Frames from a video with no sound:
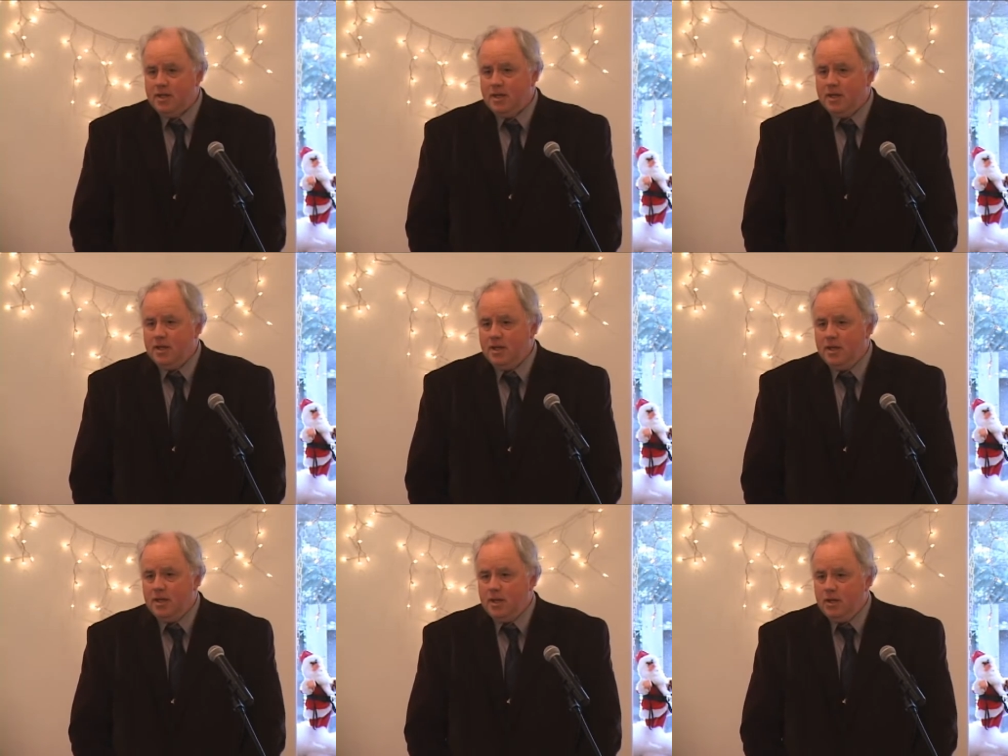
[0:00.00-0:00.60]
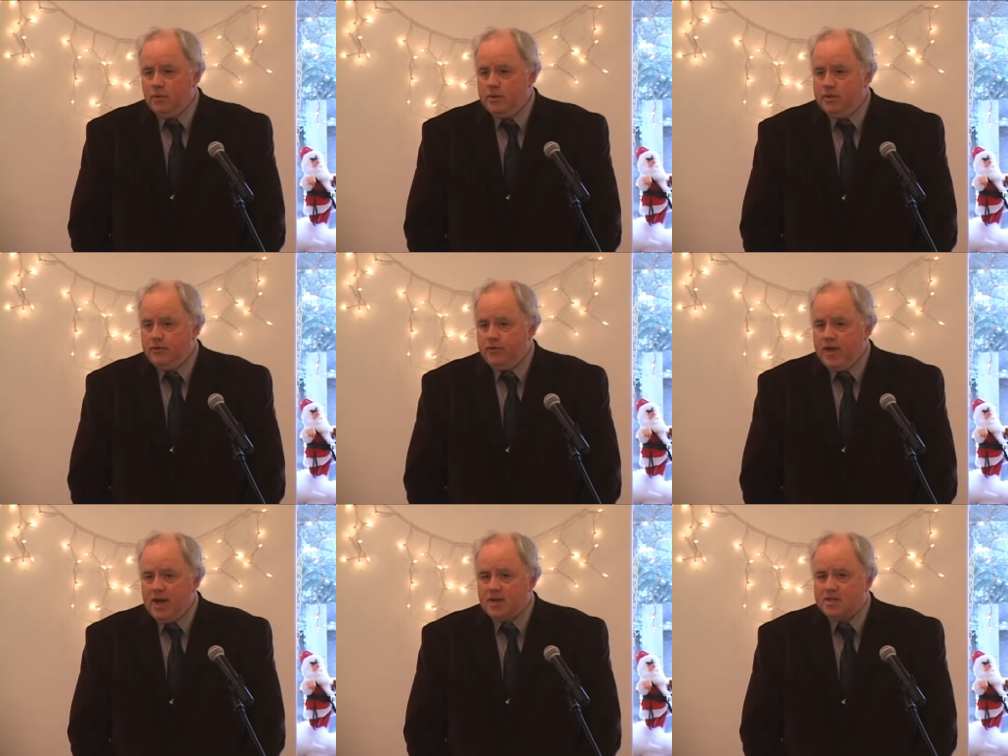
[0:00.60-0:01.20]
uh, when the
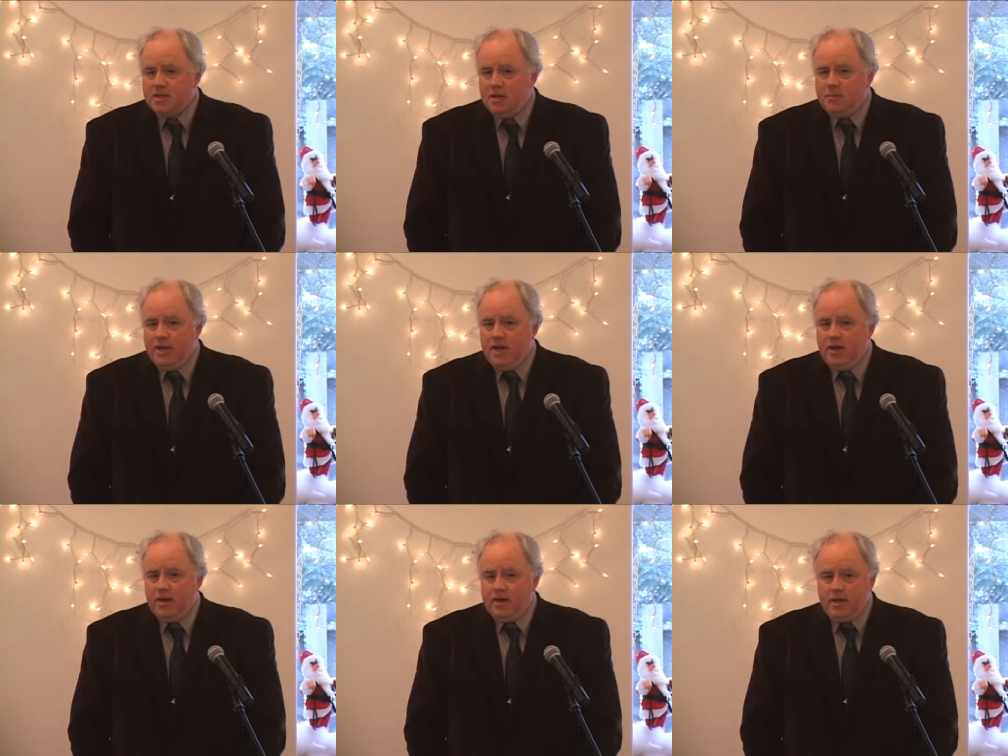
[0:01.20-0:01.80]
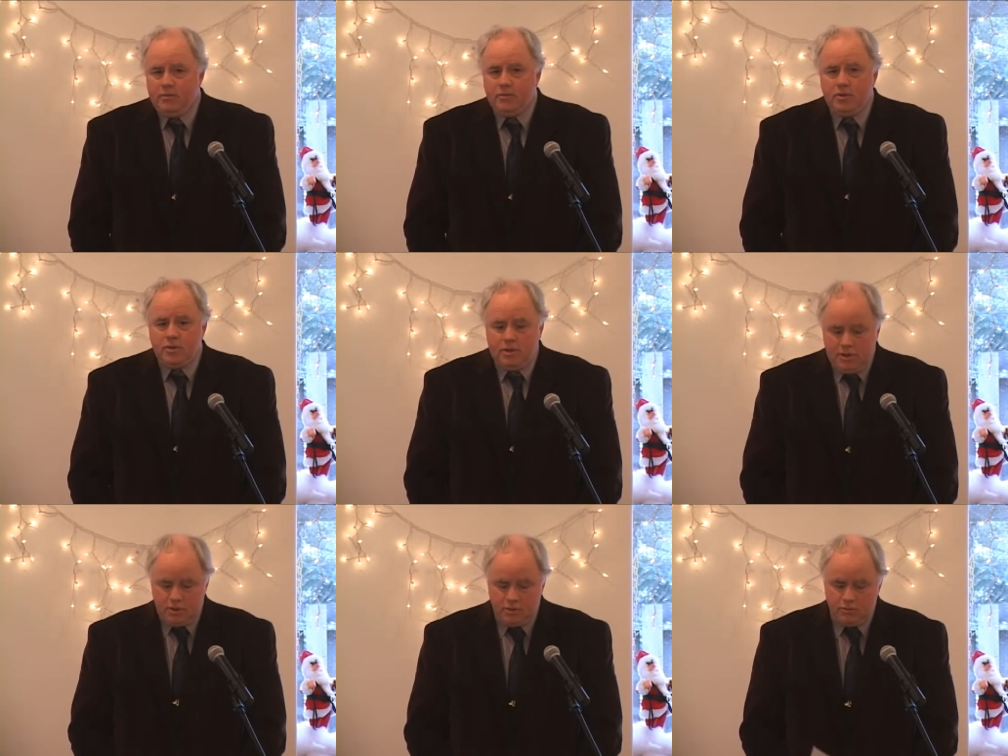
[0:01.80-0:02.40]
facts come out, and
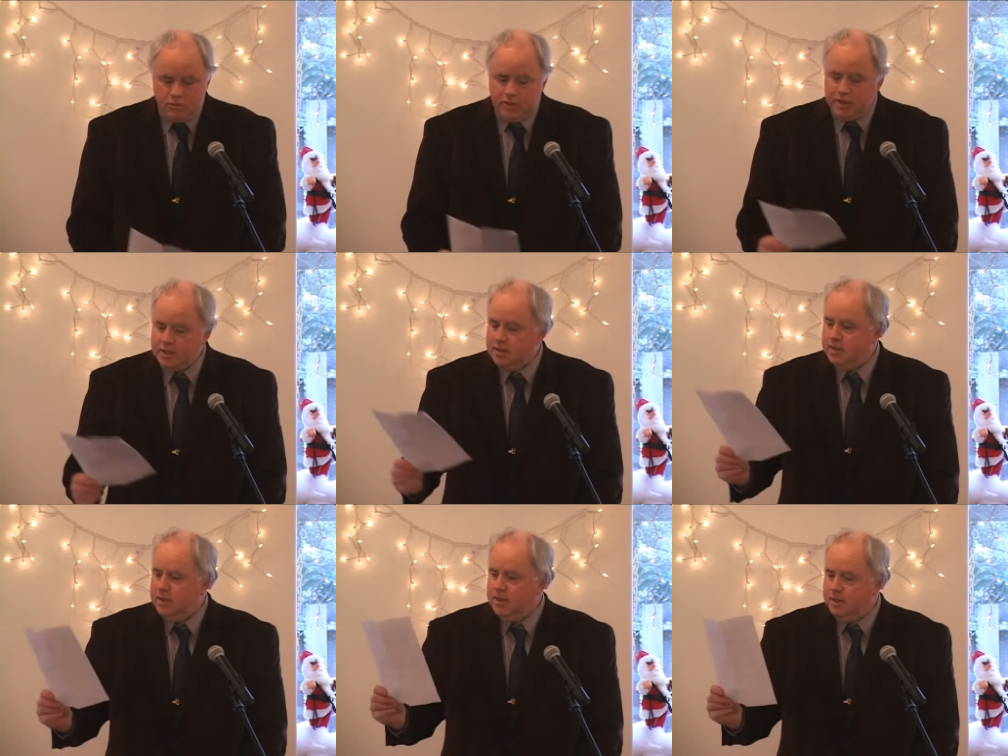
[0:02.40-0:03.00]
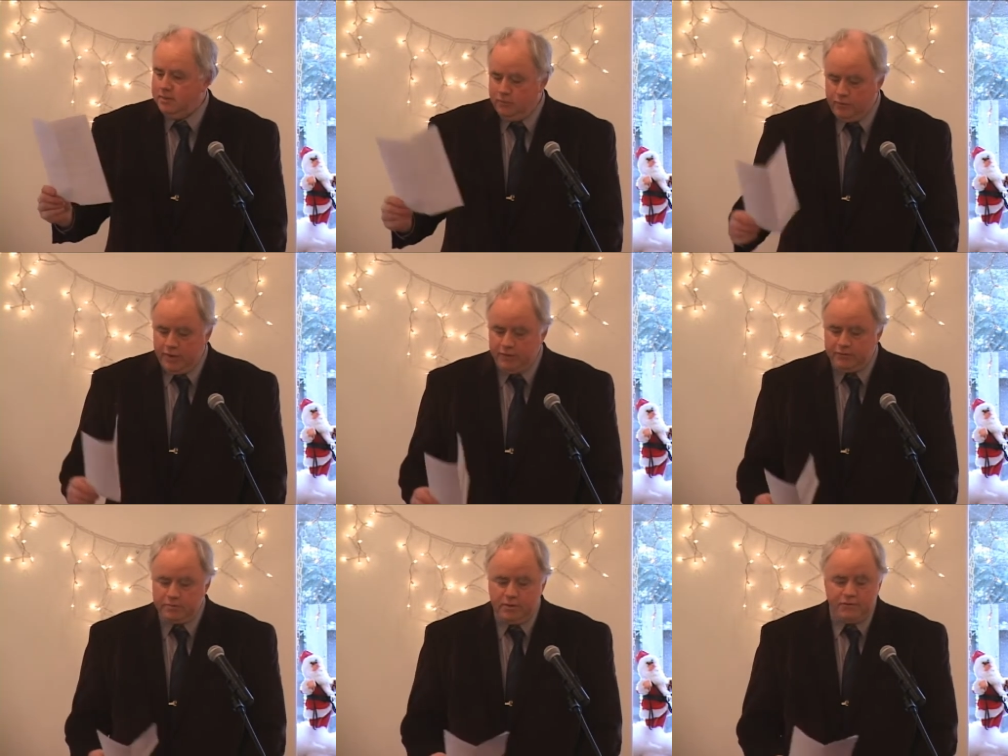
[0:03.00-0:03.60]
we'll we'll get
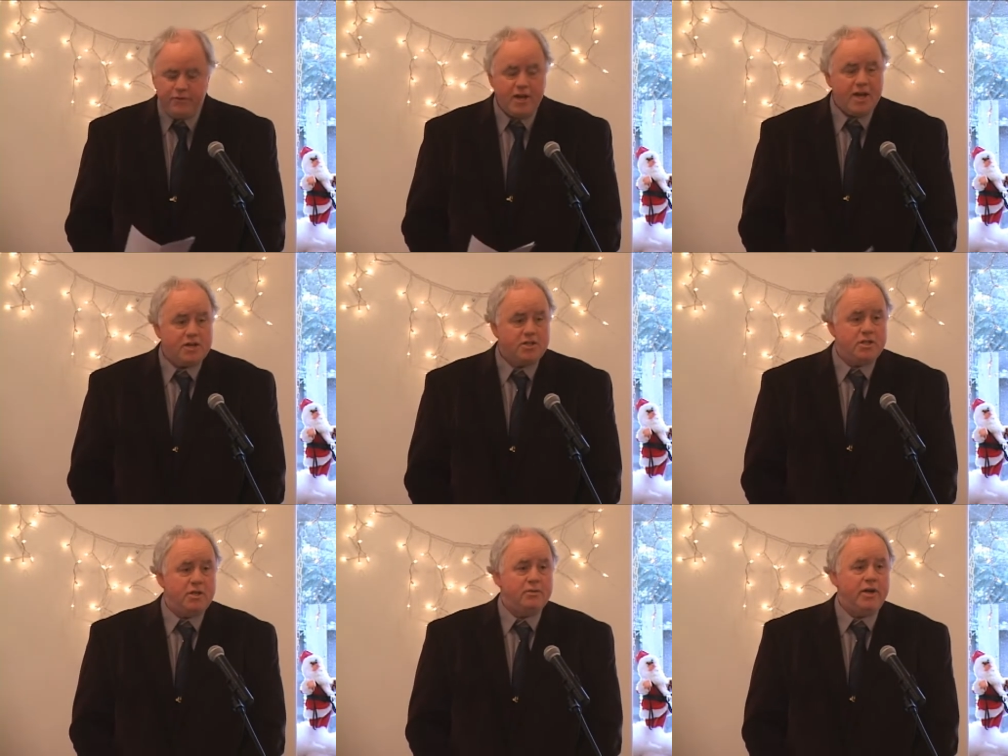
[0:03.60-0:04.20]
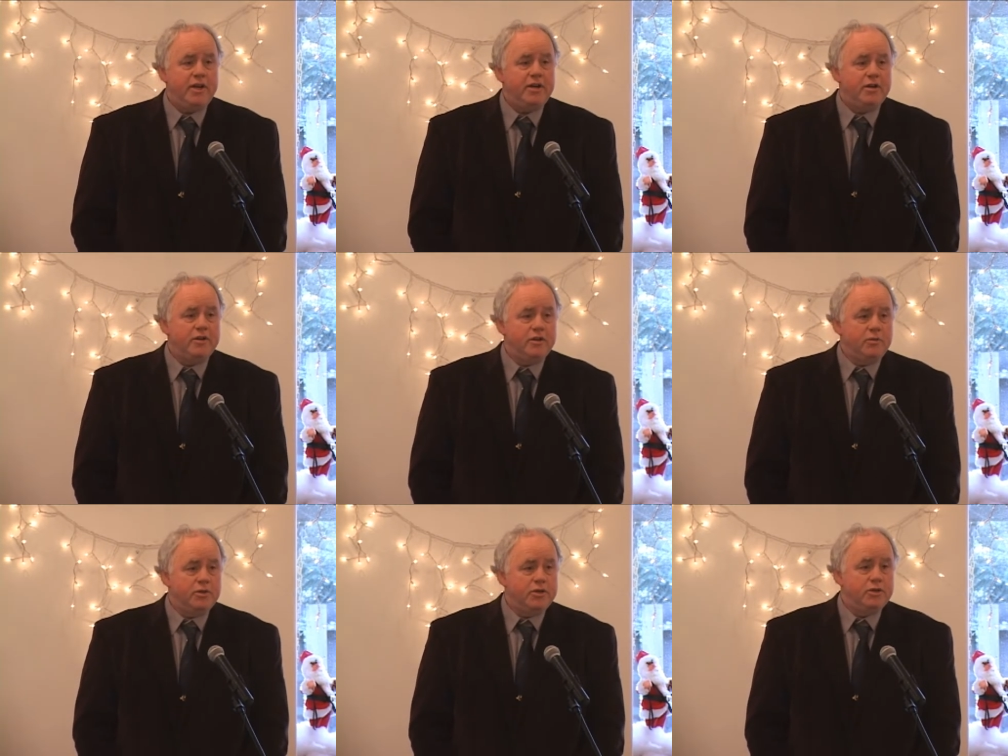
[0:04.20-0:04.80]
reading from a fact sheet right here
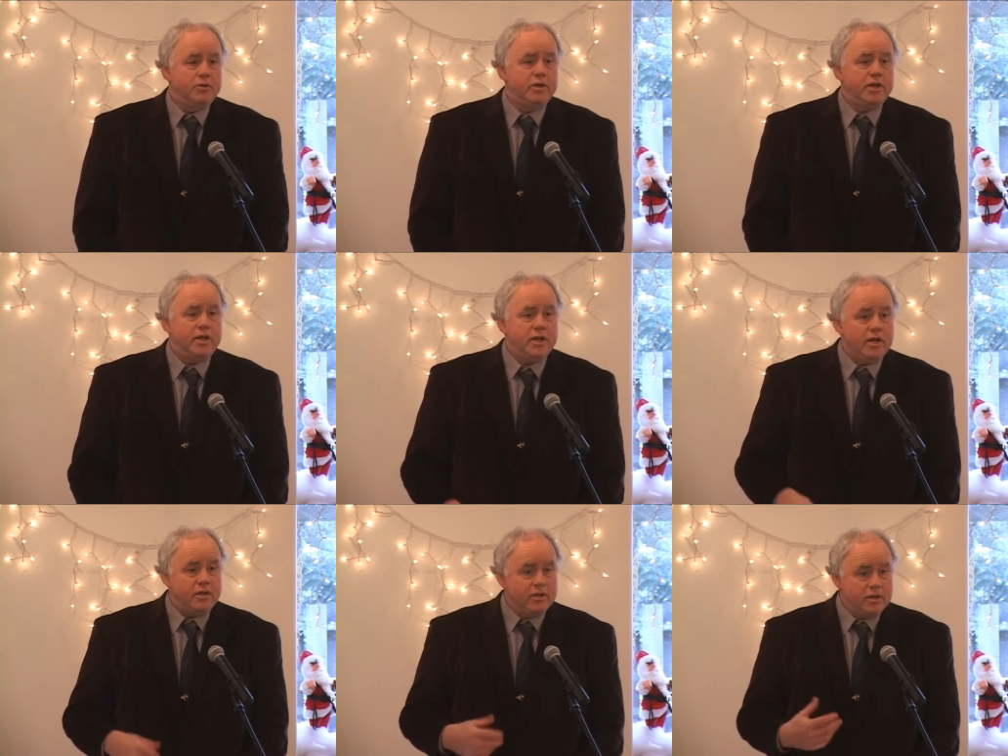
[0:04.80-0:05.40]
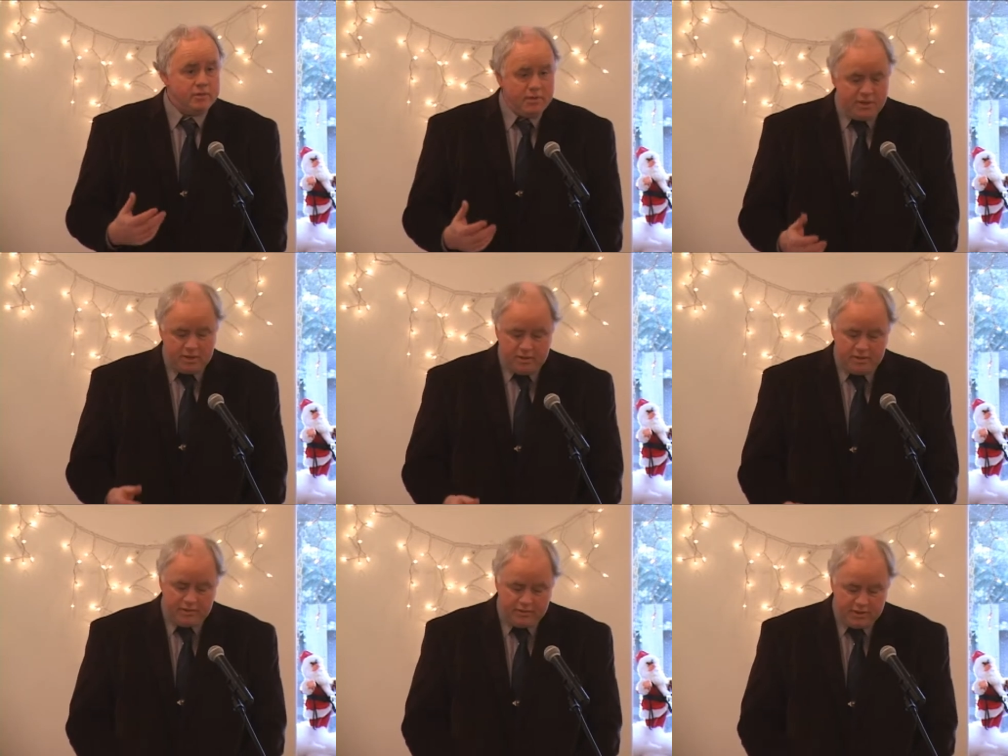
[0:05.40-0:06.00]
that we're doing on how the
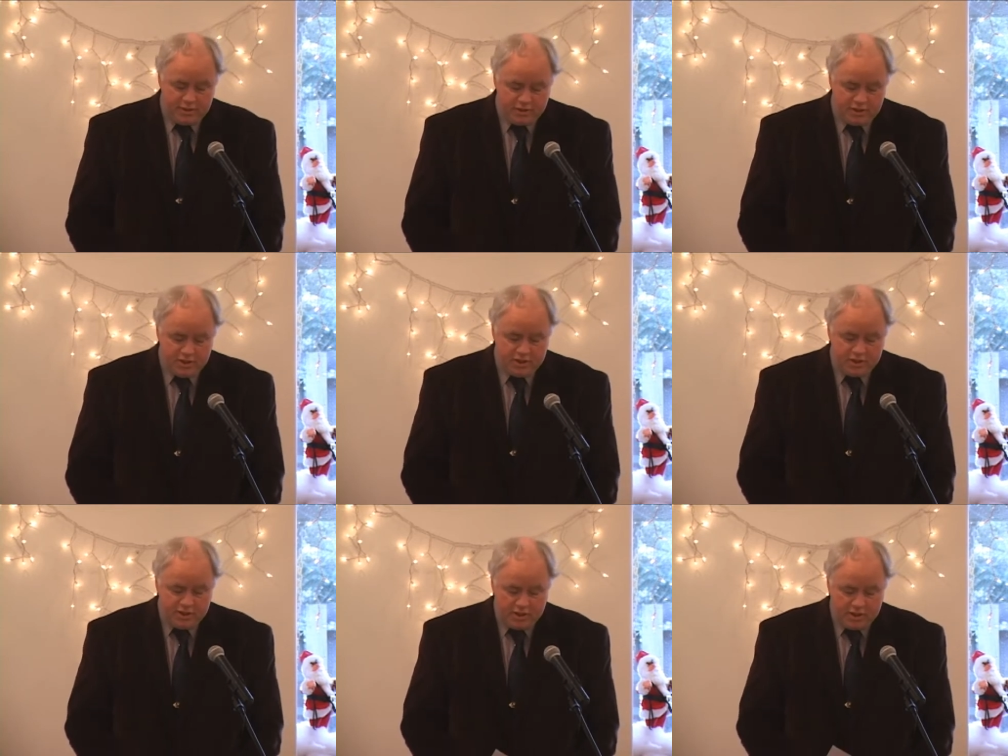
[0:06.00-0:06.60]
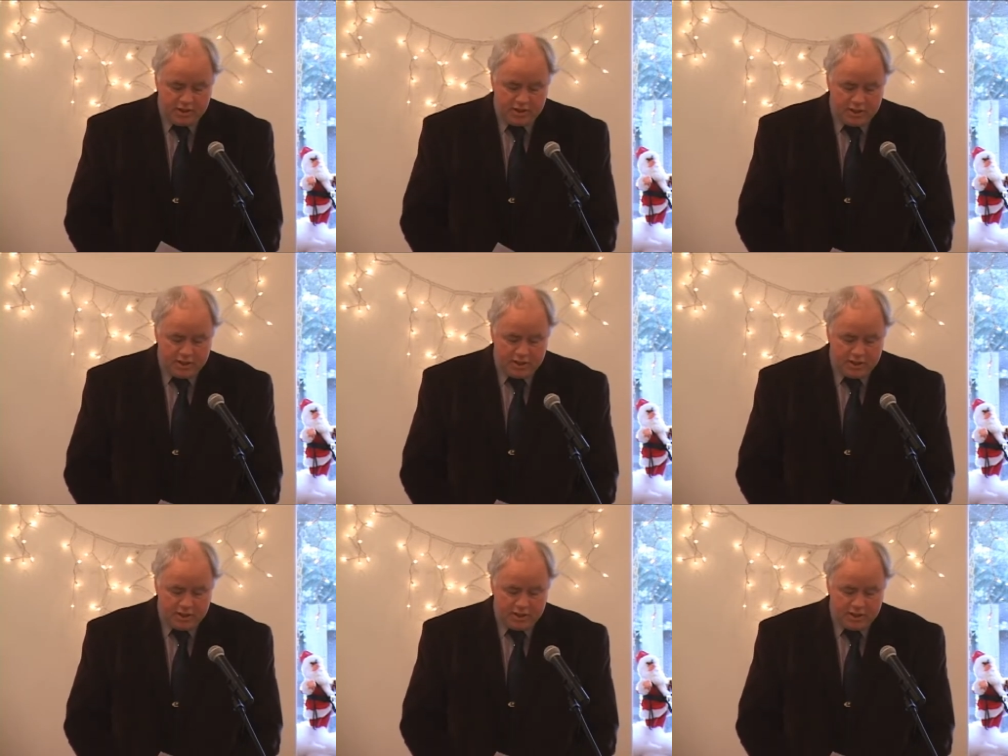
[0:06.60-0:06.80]
how the thing changed.